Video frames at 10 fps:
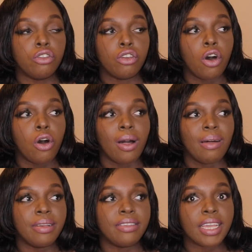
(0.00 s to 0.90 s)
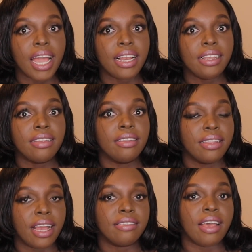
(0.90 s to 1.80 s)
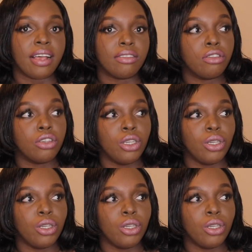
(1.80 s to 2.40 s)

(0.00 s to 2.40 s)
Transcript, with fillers: So basically, that's us